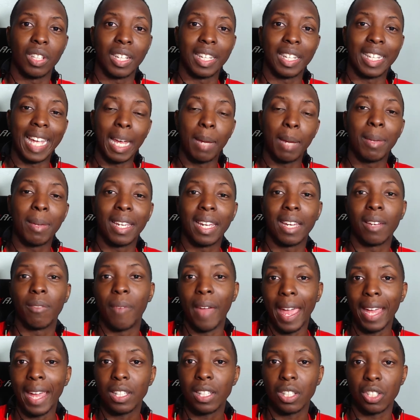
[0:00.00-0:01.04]
gaming
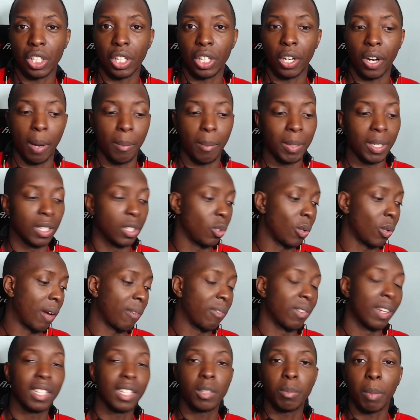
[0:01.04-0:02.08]
advantage here? I mean, you
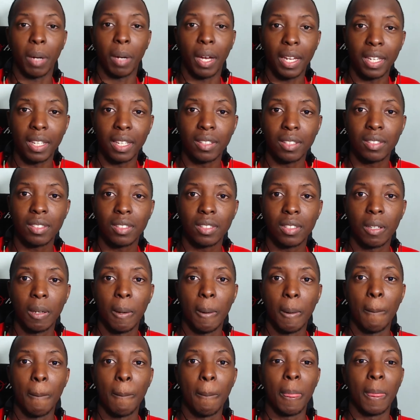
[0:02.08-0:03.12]
have less buttons,
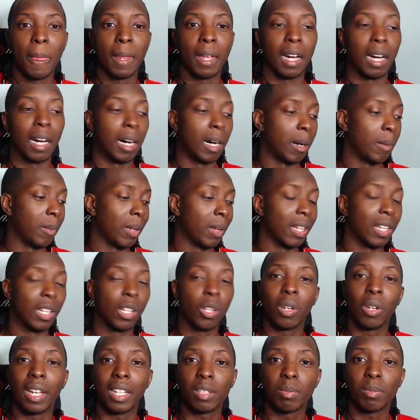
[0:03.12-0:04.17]
a
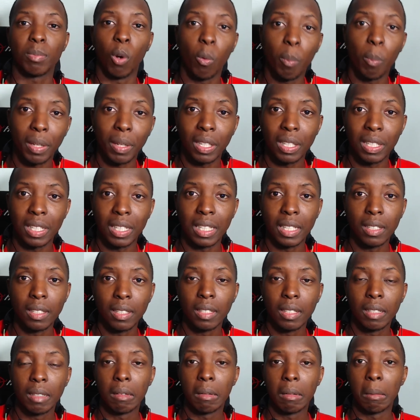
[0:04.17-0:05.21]
little less mobility.
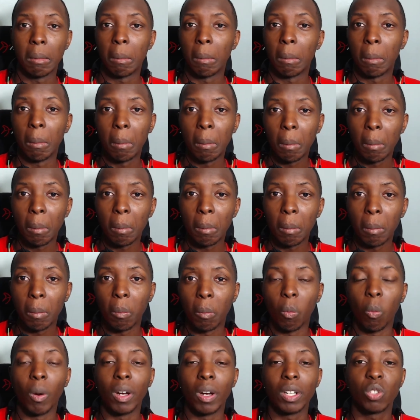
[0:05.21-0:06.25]

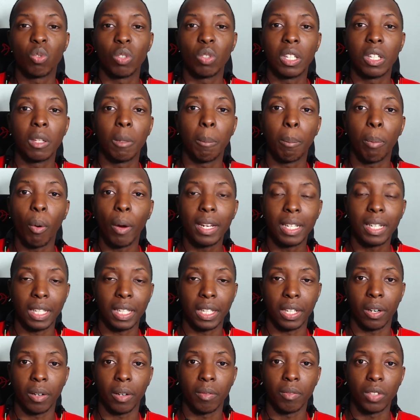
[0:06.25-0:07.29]
What's really the point
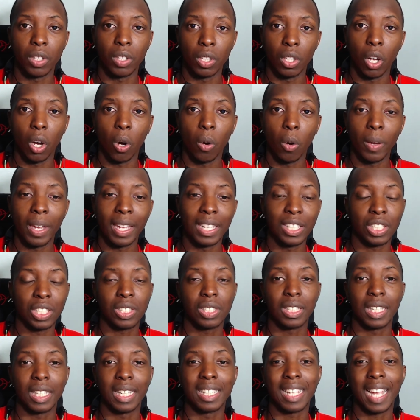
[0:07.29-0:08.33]
here? You know, it
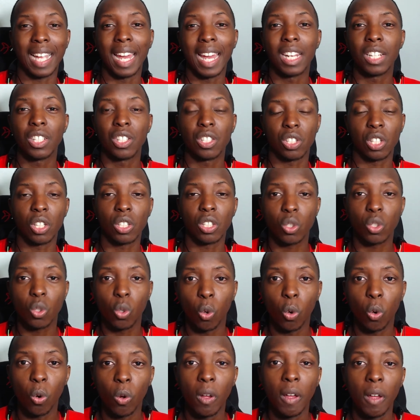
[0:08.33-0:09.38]
kind of just looks
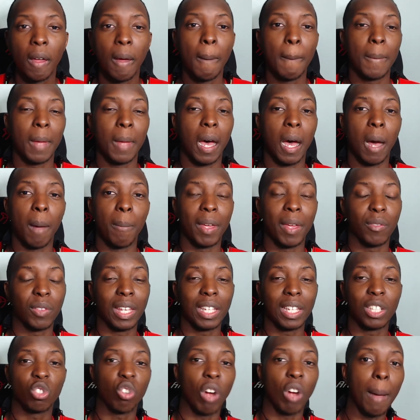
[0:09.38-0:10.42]
cool. If
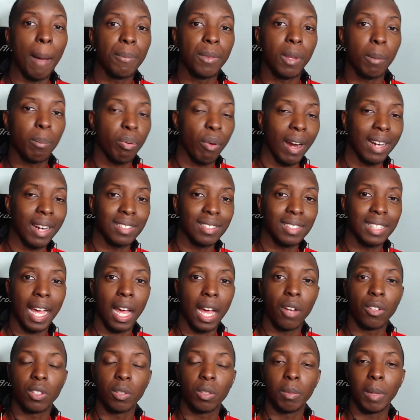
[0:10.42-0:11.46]
they drop the price
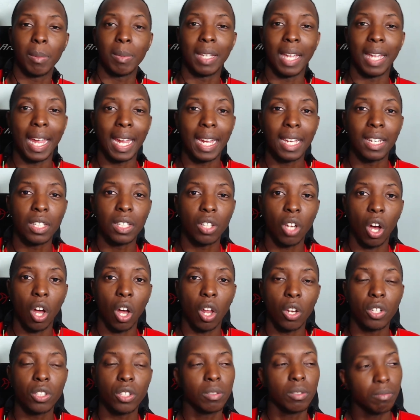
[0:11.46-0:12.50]
down to maybe
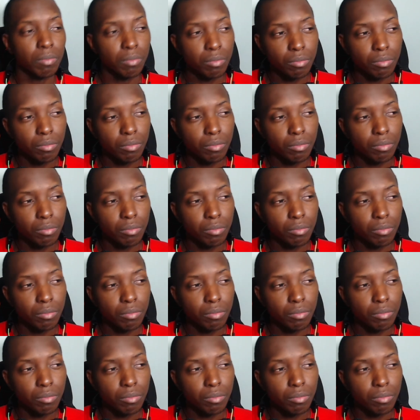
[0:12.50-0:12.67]
$80,